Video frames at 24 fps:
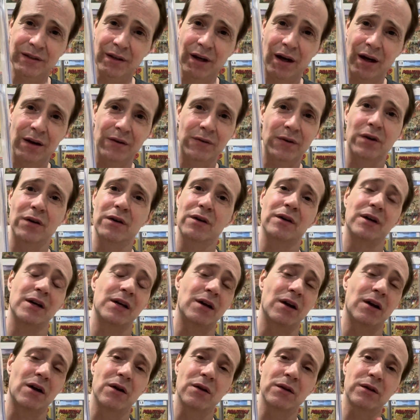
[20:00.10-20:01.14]
cover
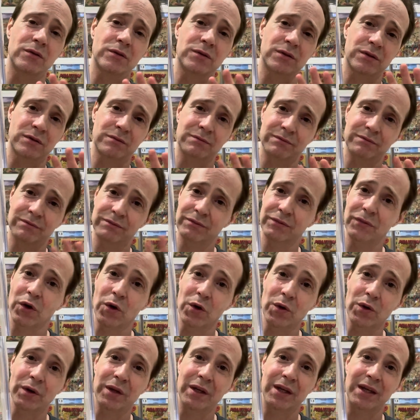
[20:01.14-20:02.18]
and all those
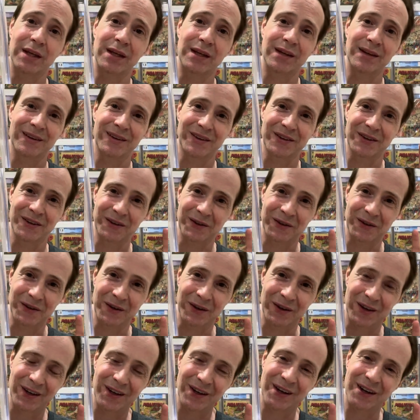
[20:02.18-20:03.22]
early
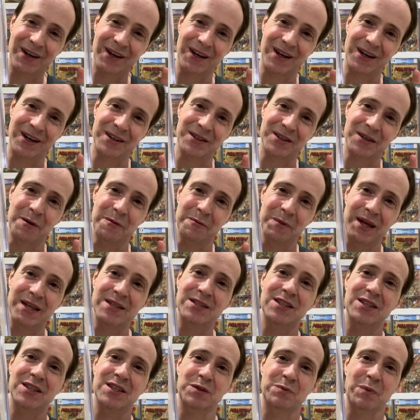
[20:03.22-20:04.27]

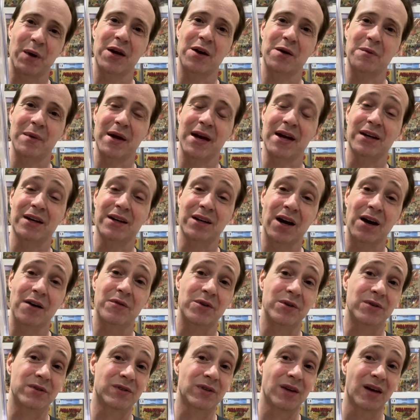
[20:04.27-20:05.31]
amazing Spider-Man
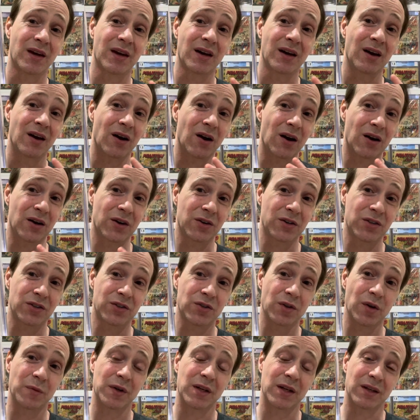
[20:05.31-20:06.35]
covers are
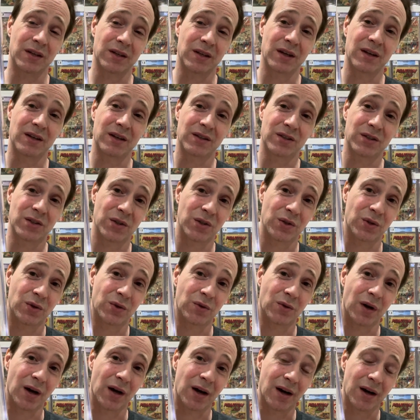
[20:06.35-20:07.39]
contributed
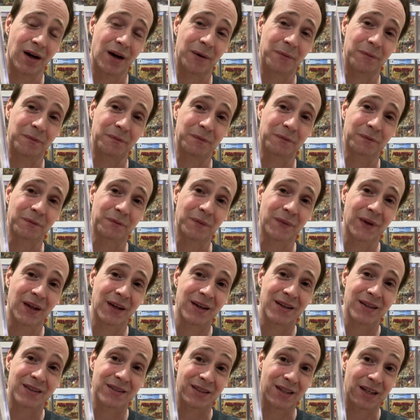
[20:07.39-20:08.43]
to
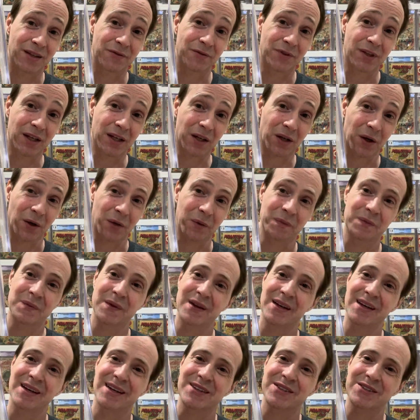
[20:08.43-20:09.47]
Steve Ditko.
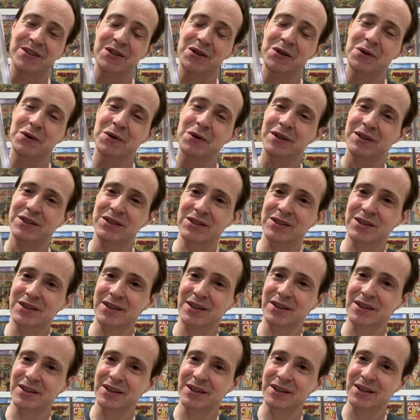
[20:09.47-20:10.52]
So it's just,
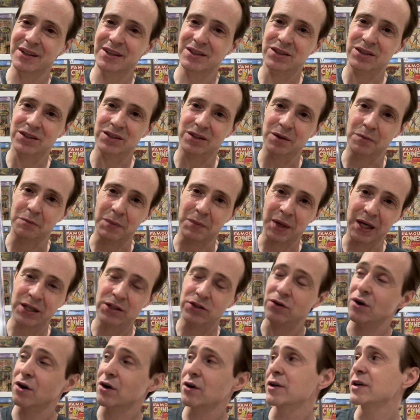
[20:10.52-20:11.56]
he's just a
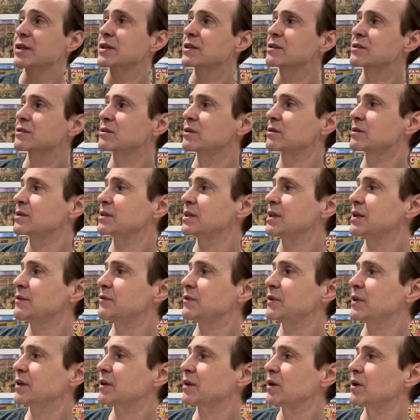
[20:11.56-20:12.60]
major artist. So Steve
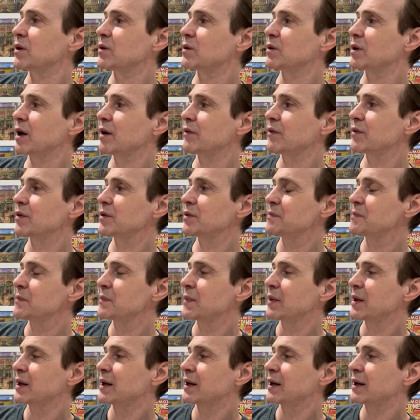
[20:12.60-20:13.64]
Ditko cover,
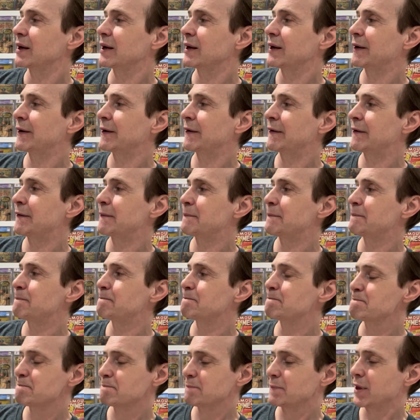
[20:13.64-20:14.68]

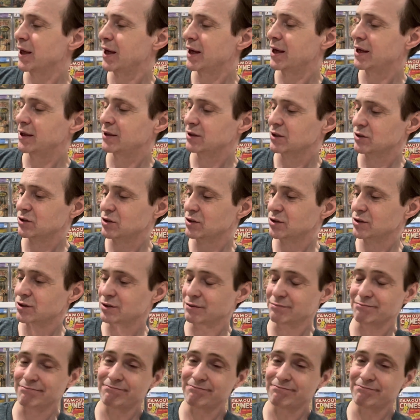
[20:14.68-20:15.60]
and it's just,